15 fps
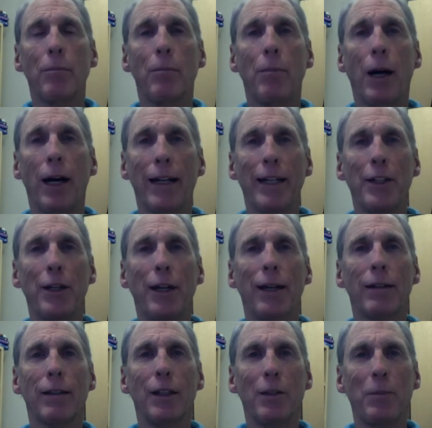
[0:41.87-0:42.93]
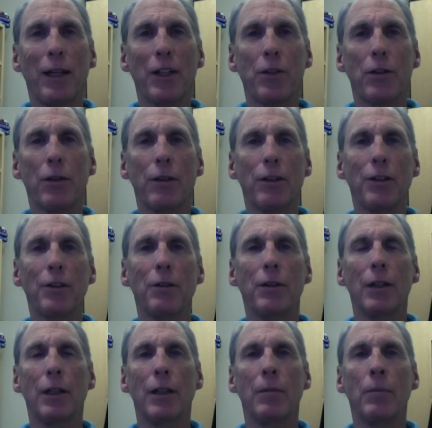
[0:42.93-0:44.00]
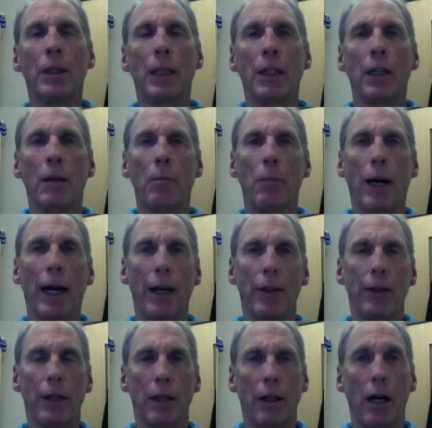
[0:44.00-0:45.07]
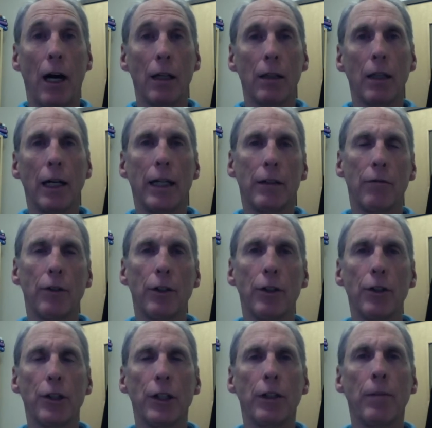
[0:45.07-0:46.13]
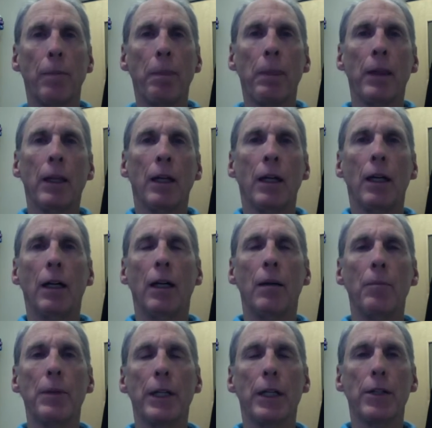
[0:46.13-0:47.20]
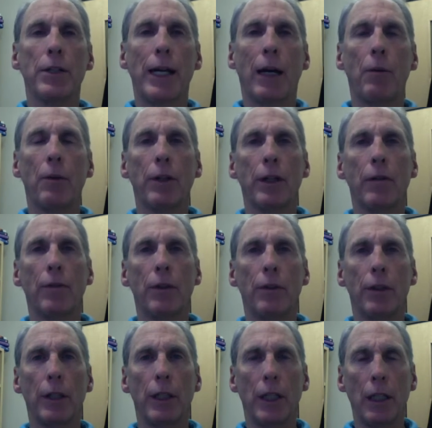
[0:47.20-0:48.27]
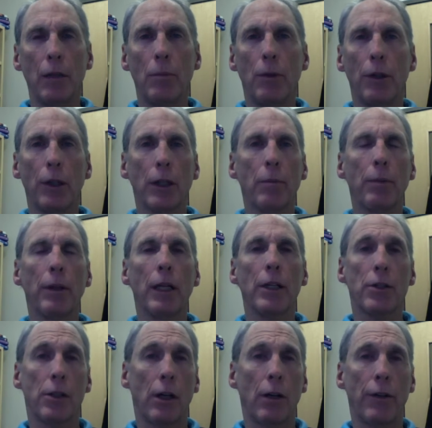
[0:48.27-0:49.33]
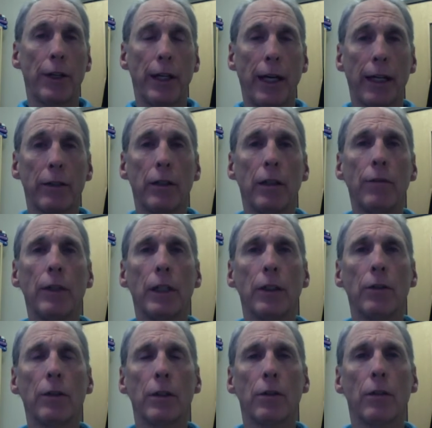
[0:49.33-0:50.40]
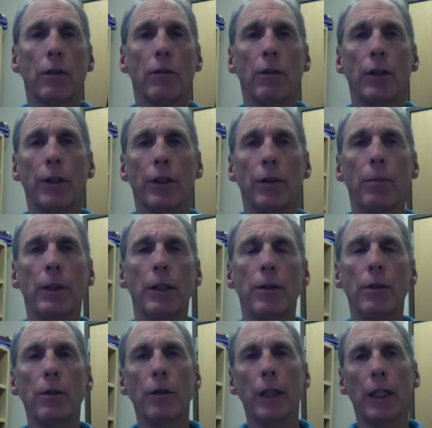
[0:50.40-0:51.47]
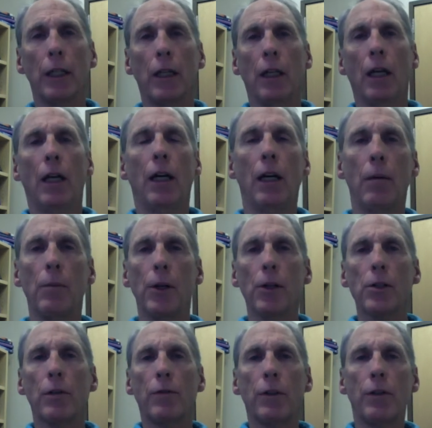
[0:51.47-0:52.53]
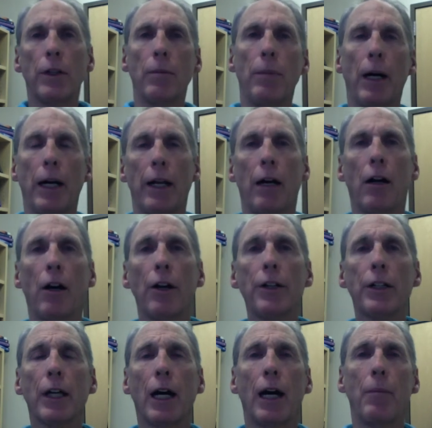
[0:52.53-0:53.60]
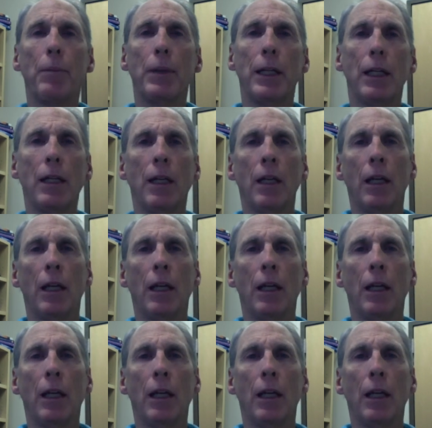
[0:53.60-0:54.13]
bought it yet, then make sure you buy the online version because that will give you the ebook plus all the activities that you're going to be doing. Those of you that bought a hard copy,